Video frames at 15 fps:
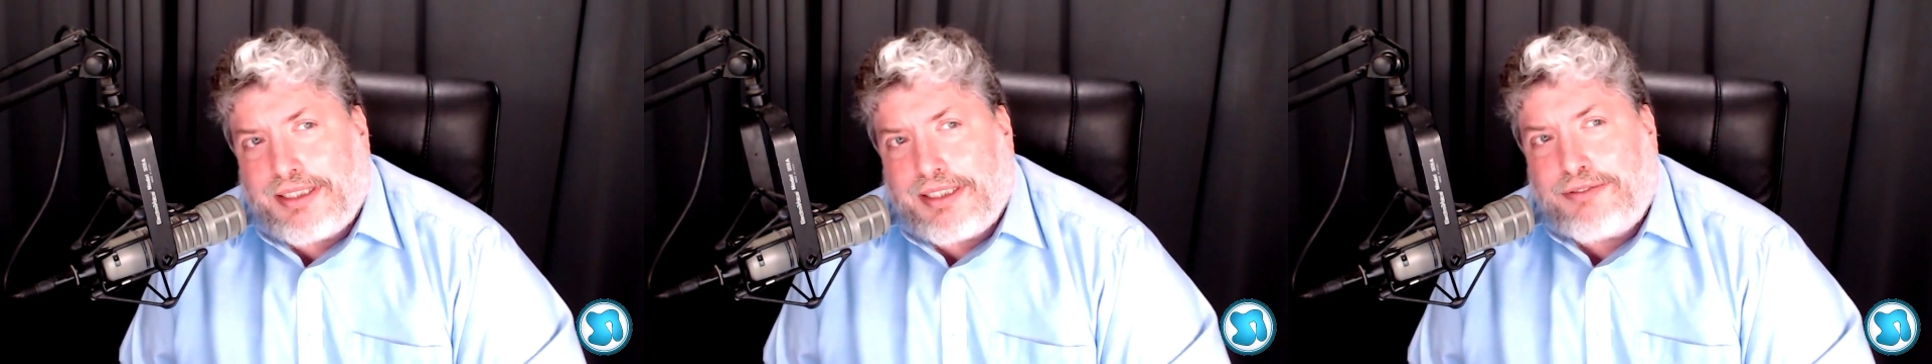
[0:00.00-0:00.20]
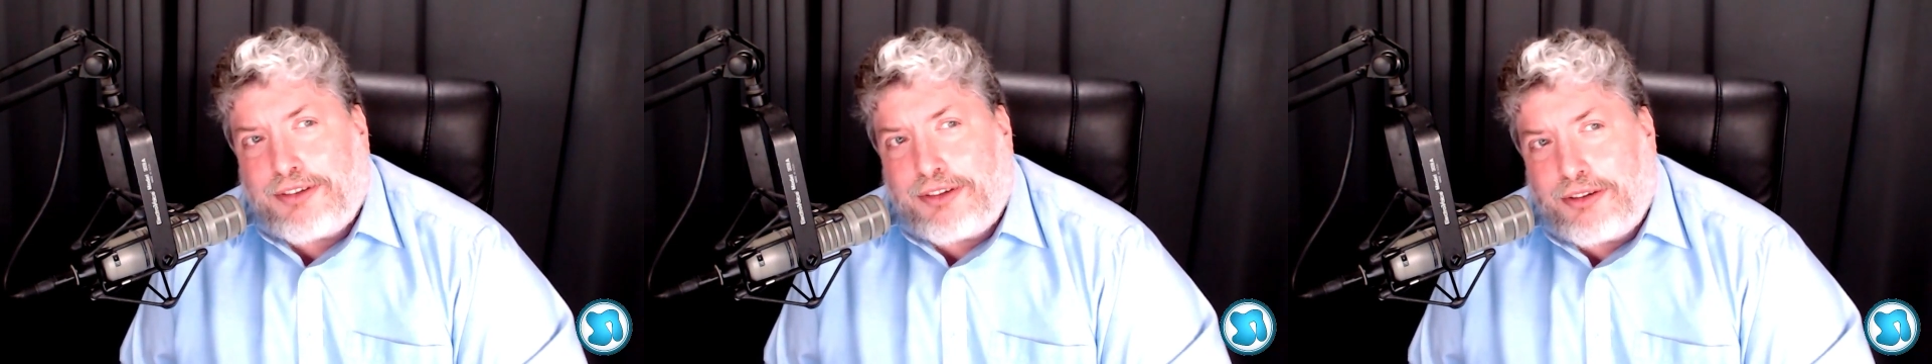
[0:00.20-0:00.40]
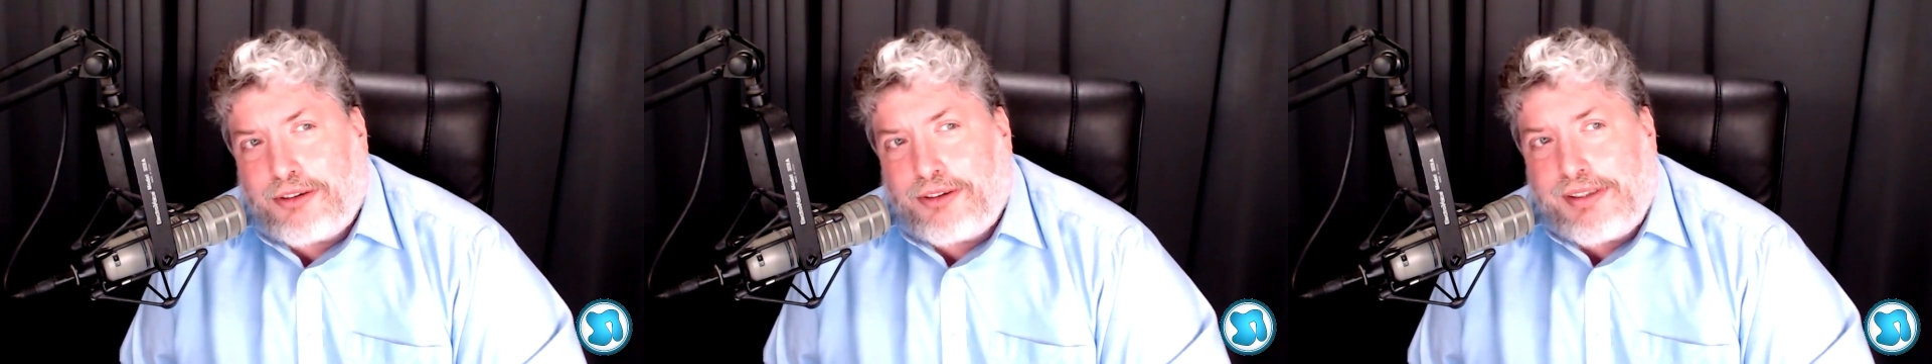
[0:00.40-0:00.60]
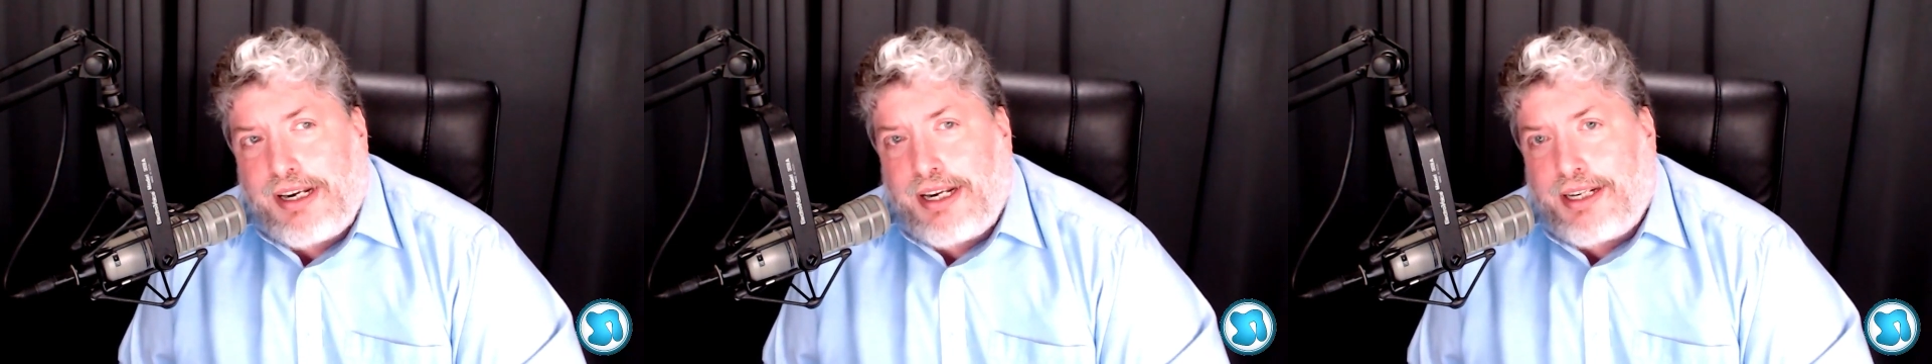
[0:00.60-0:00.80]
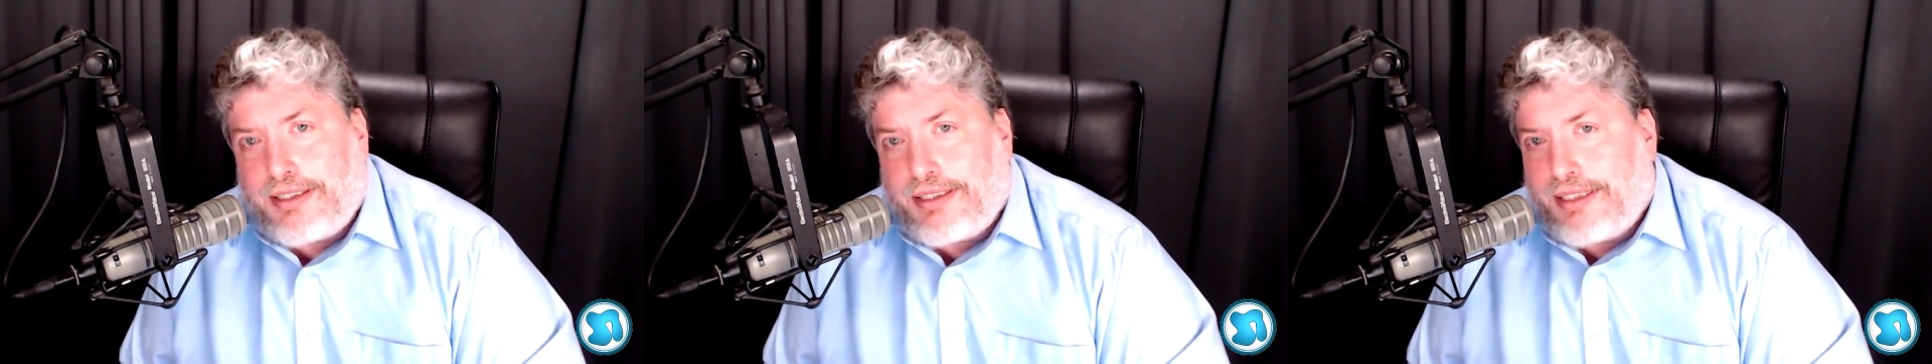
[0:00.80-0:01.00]
you're
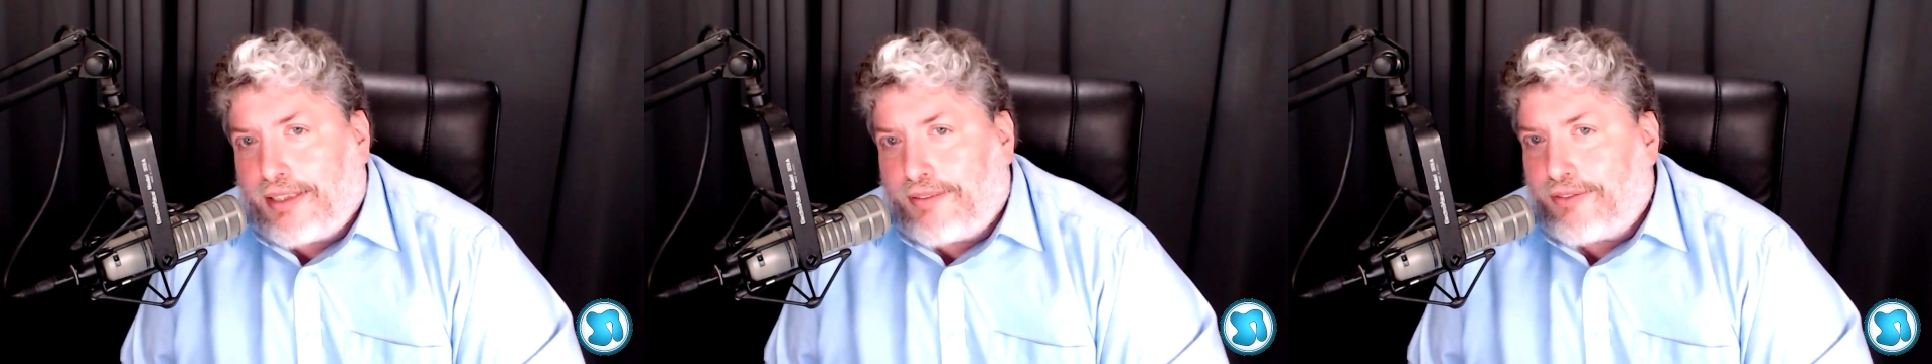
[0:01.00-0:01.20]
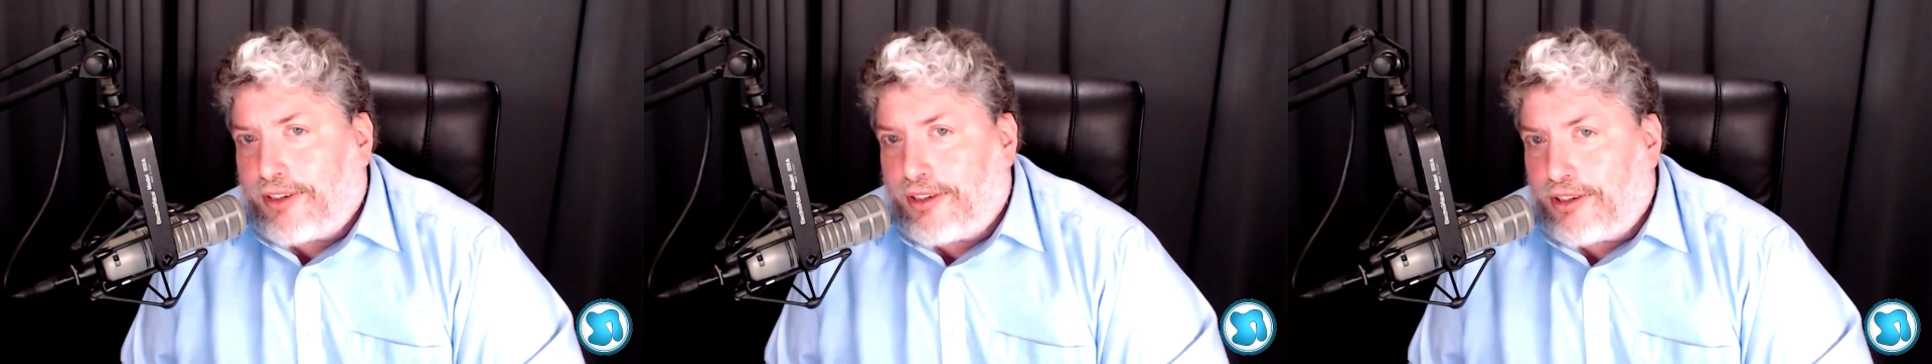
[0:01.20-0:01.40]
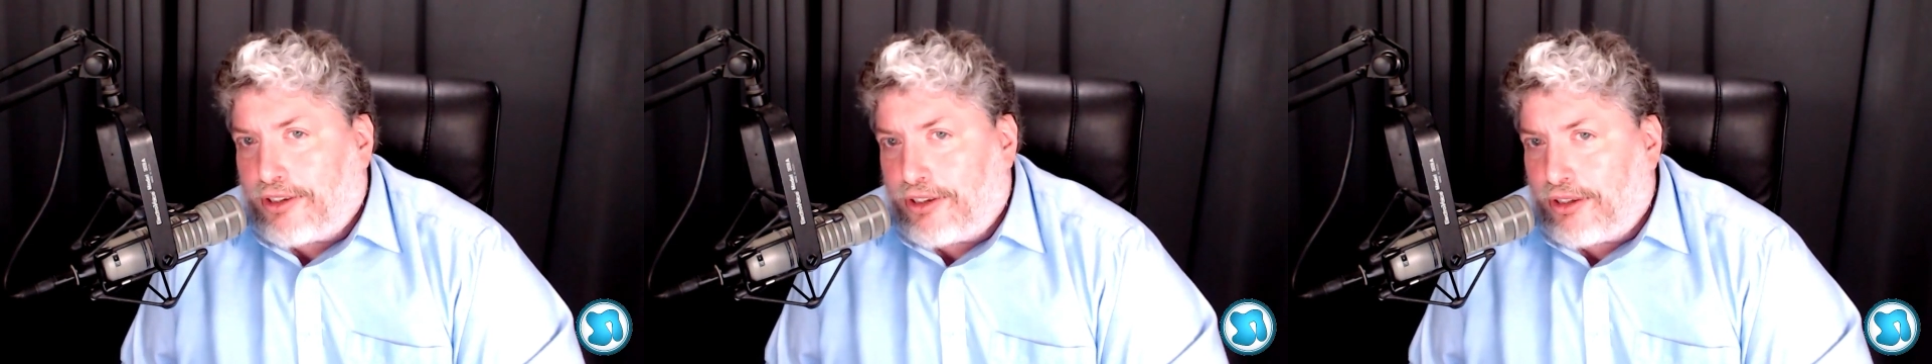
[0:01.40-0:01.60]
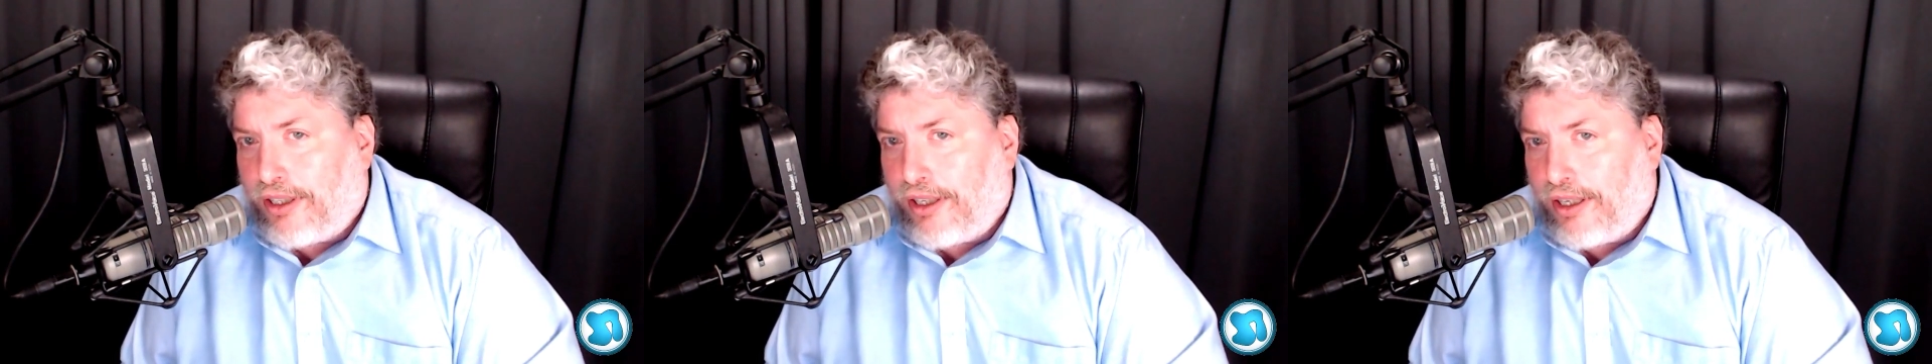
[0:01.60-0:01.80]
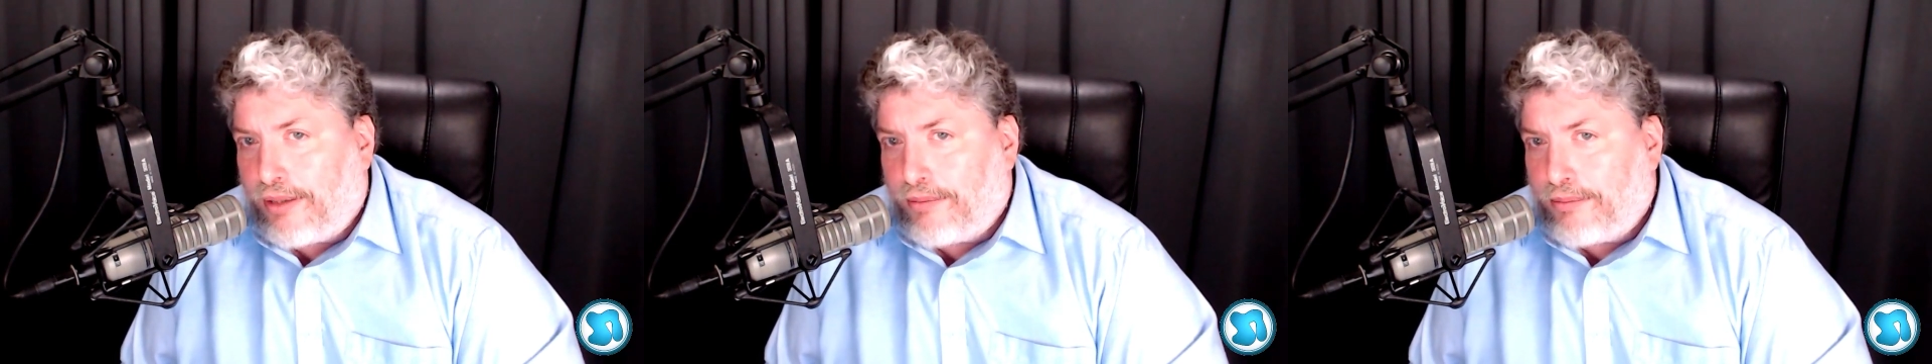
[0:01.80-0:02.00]
not given the
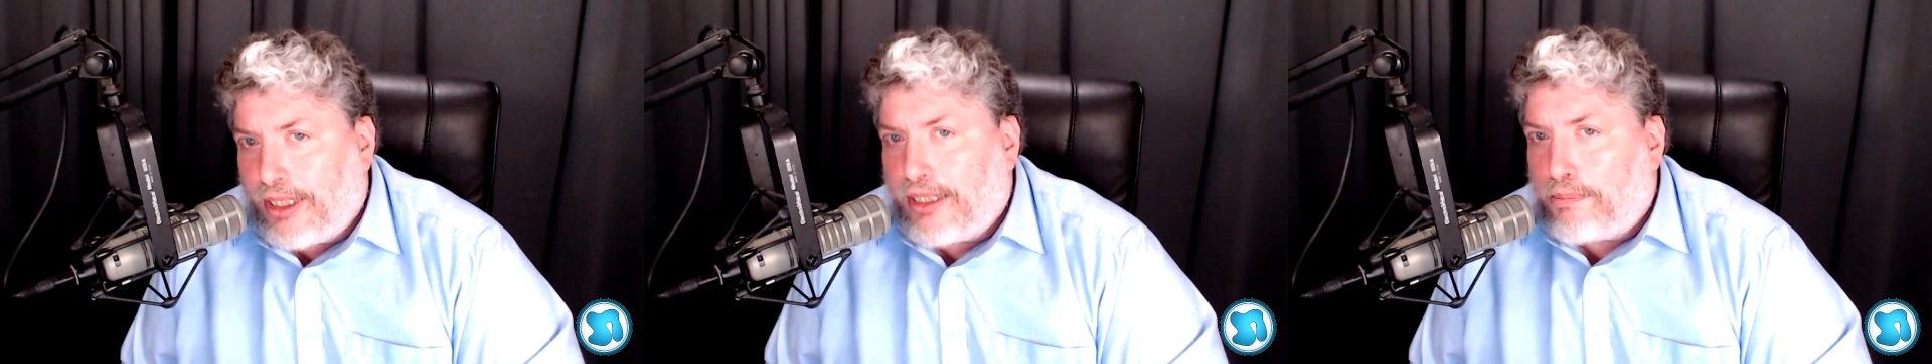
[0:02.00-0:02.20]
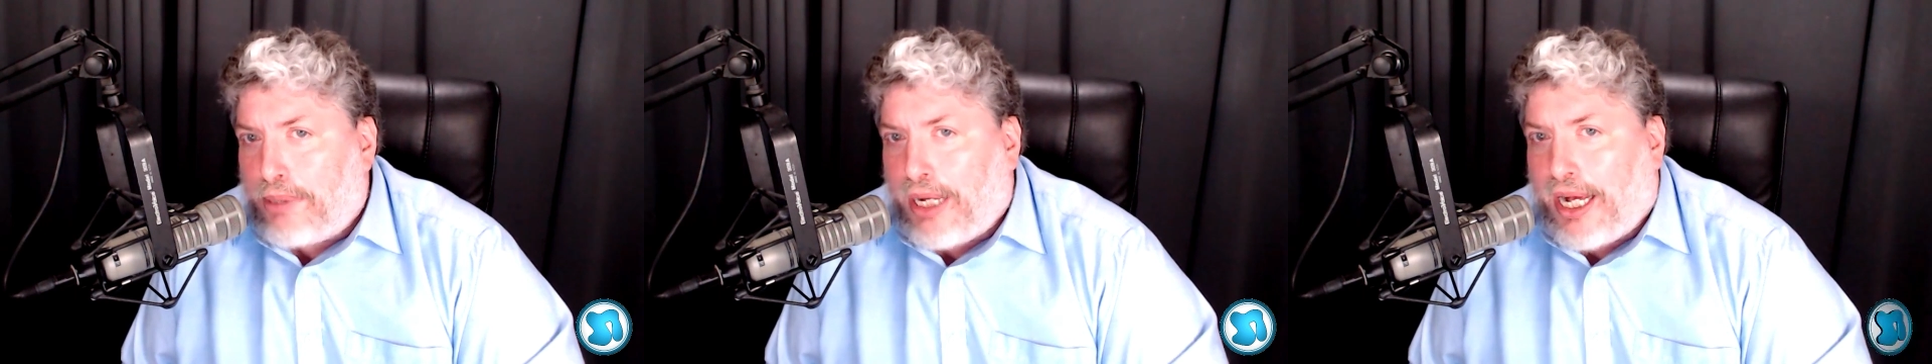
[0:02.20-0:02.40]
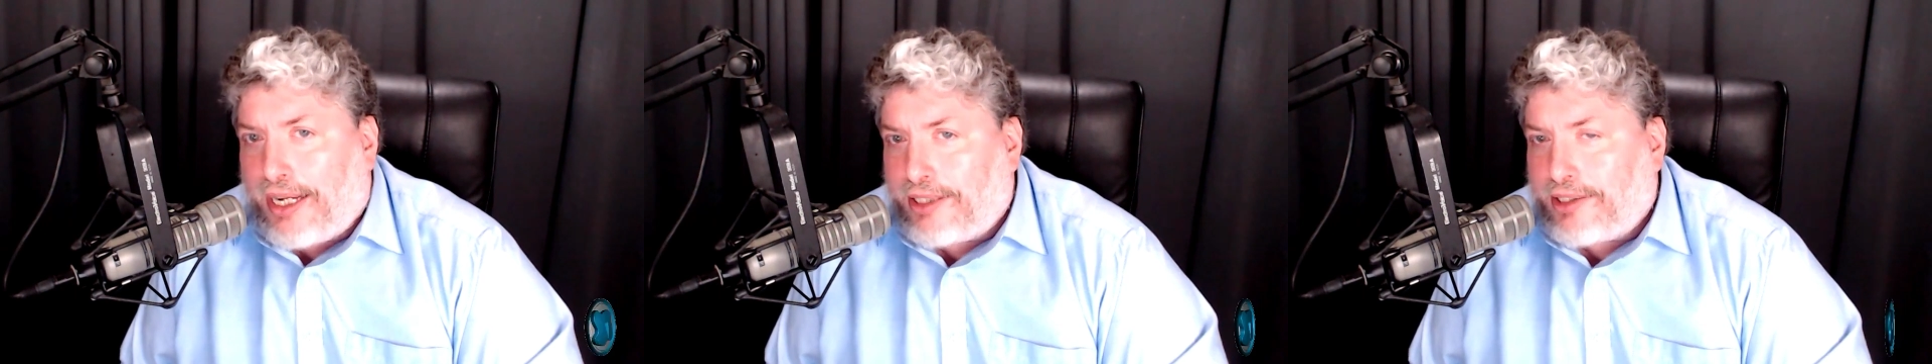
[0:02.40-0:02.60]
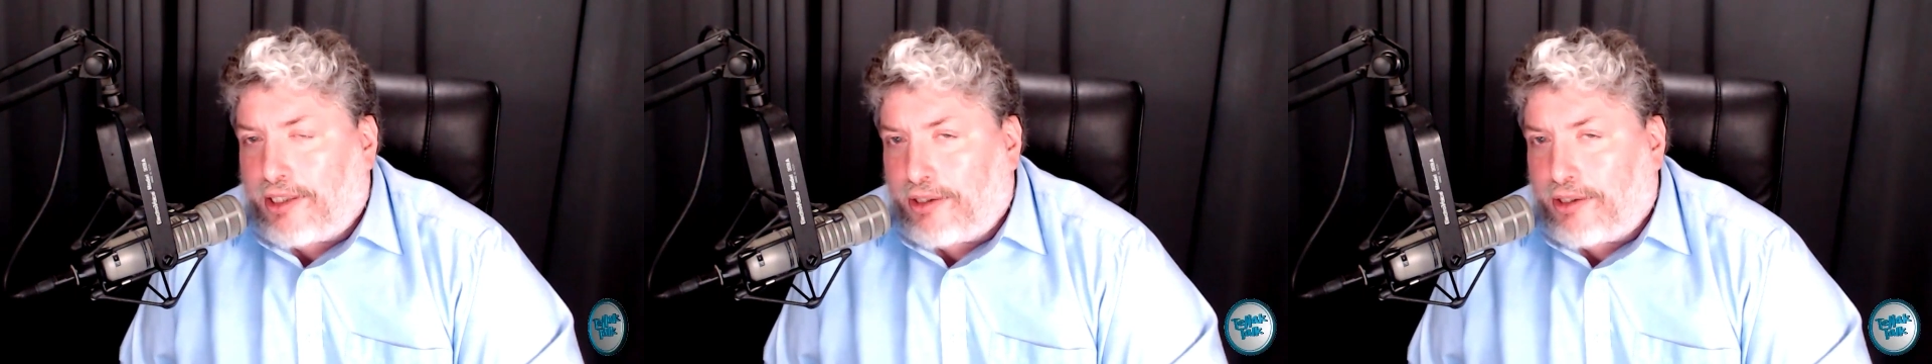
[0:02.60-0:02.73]
job, then a pox